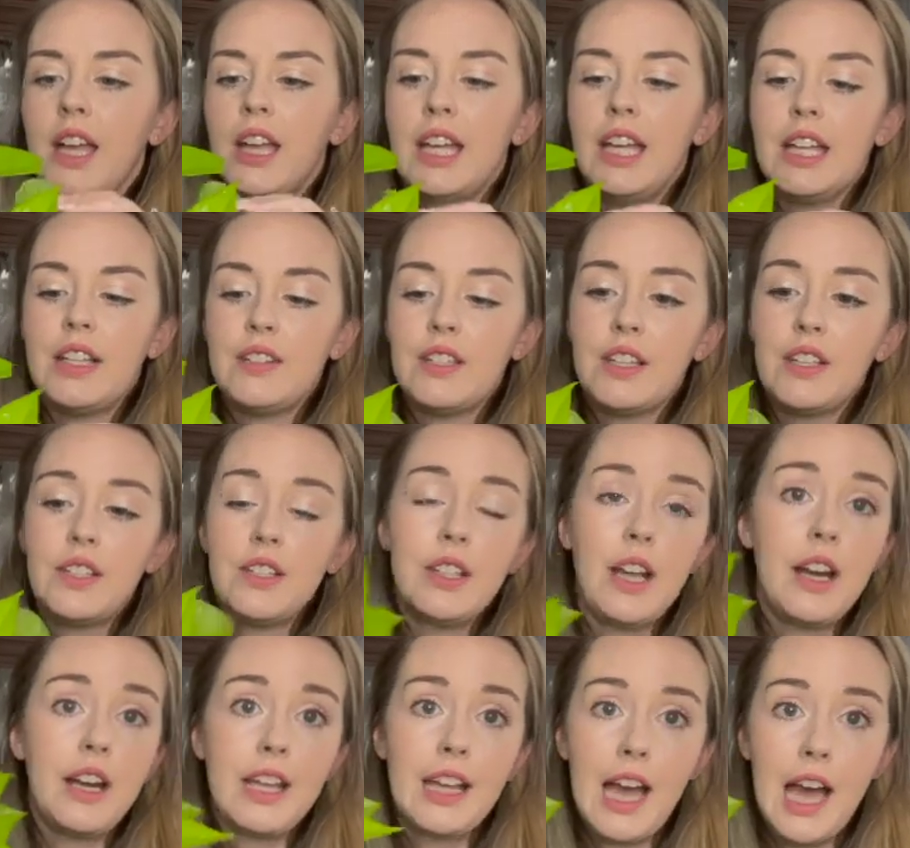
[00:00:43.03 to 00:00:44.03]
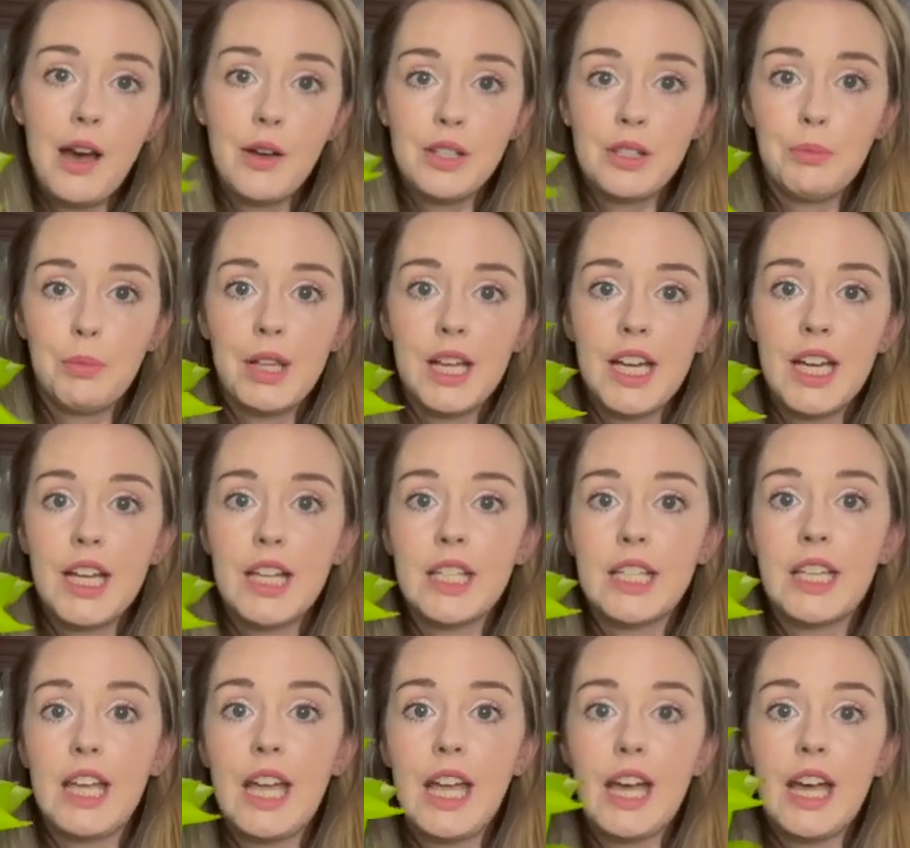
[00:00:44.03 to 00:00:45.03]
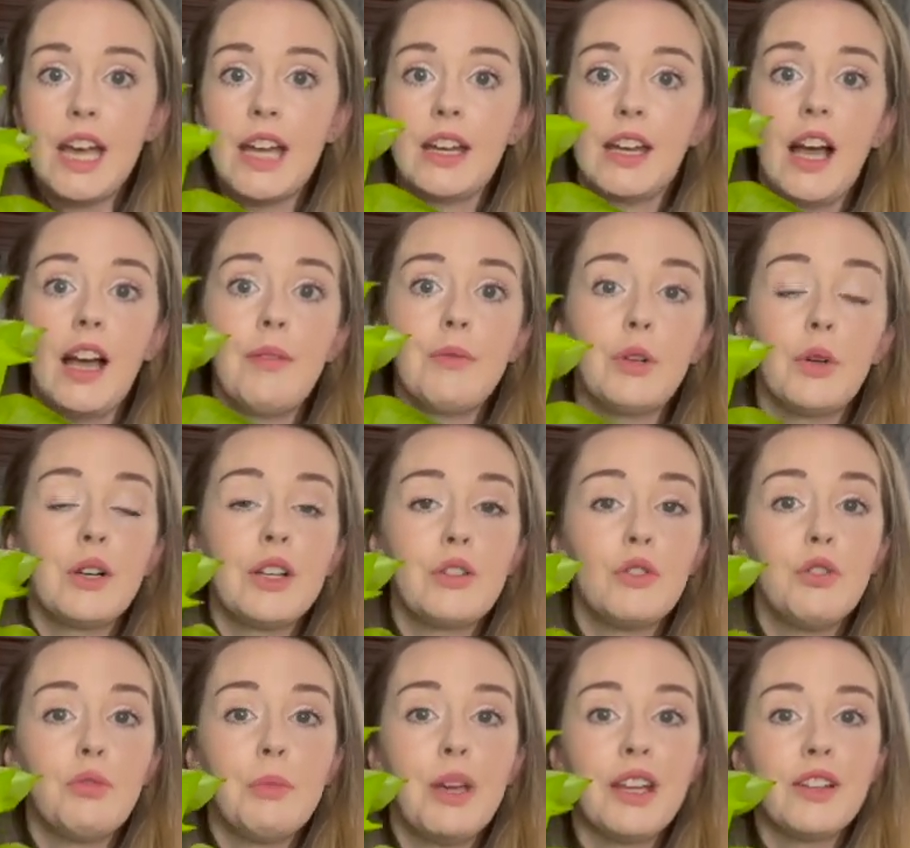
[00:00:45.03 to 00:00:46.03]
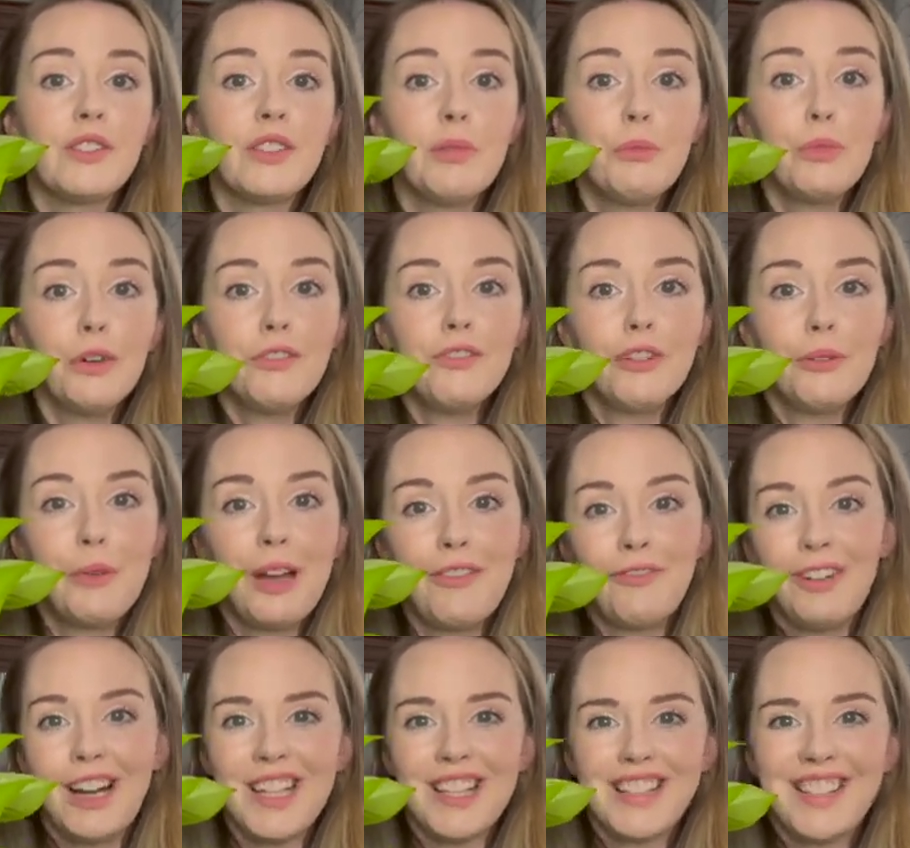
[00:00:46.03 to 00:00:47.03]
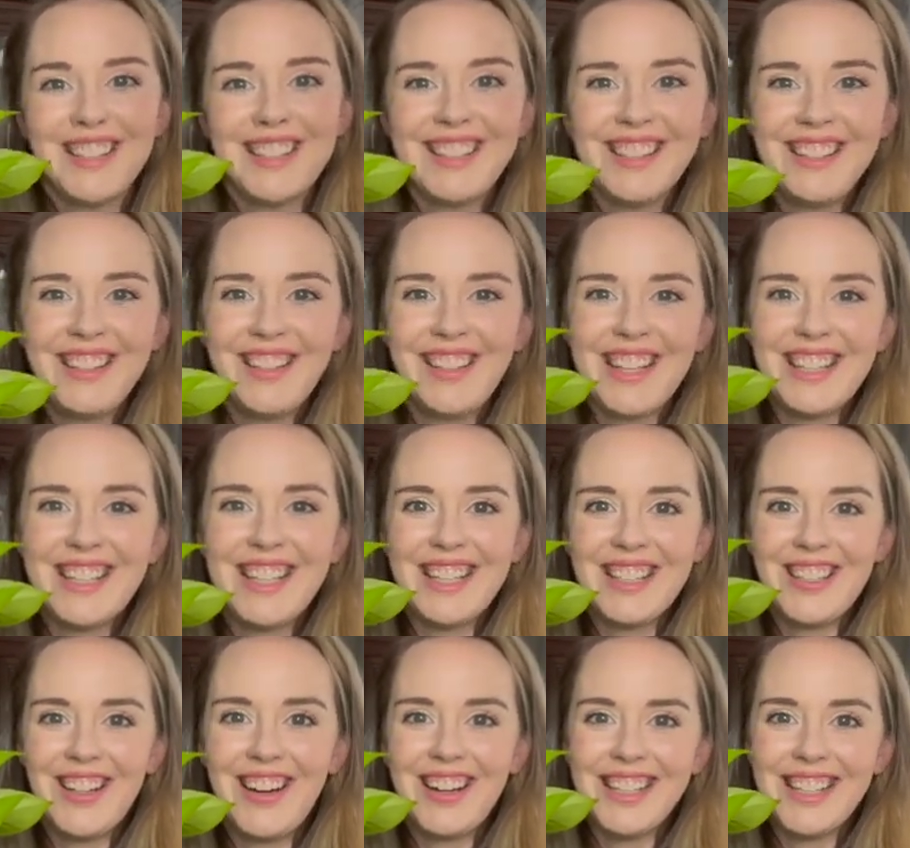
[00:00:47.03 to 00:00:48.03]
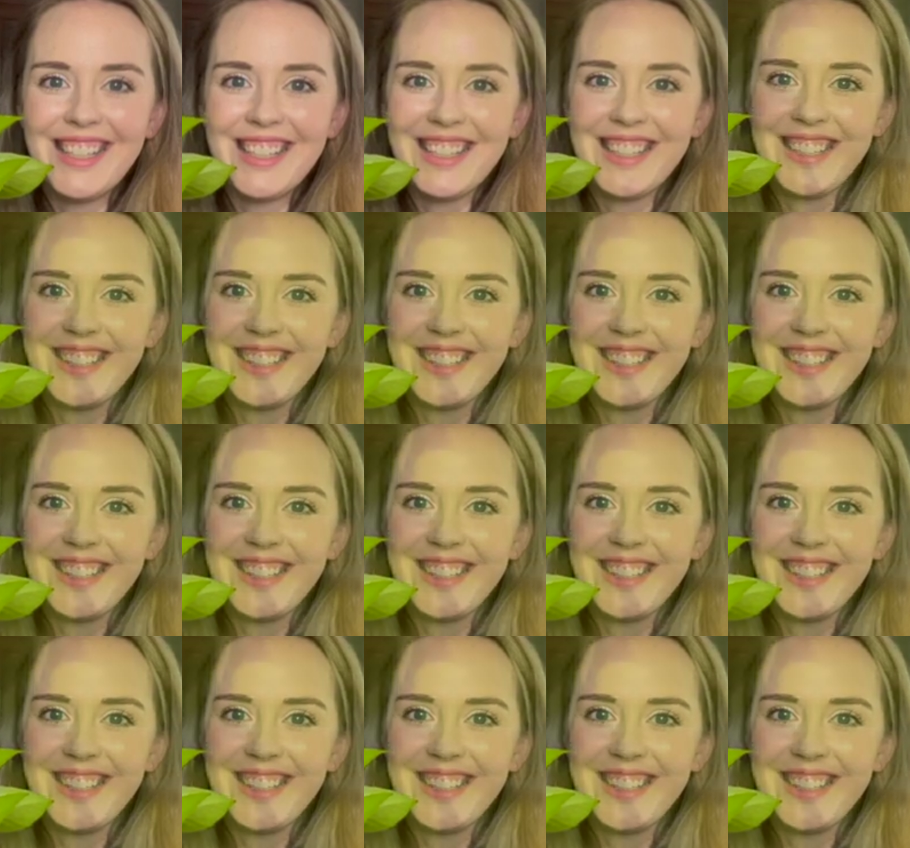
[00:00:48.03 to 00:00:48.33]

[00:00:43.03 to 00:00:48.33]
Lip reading: It's a stunning house plant, and I'm going to make some more for my friends. So let's get started.